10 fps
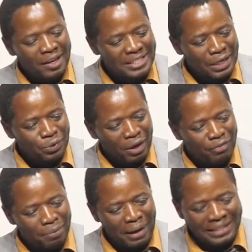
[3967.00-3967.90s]
Let's tend to
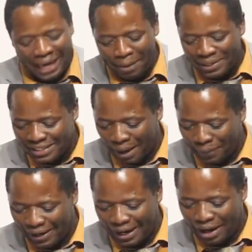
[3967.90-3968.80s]
our My time is
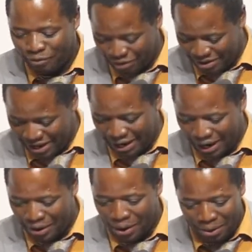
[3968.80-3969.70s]
up. I feel like
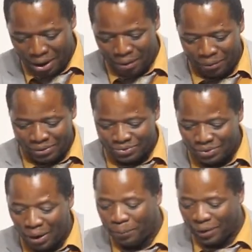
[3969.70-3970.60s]
I, I, I would
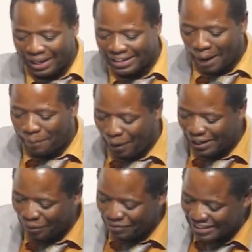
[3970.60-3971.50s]
I'll pick it up
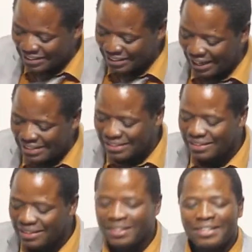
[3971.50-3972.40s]
one of these days.
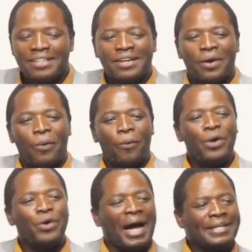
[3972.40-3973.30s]

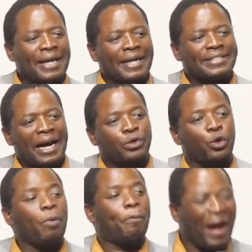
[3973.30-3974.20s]
When you're under attack,
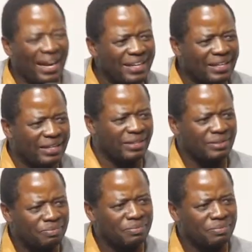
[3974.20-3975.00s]
don't panic.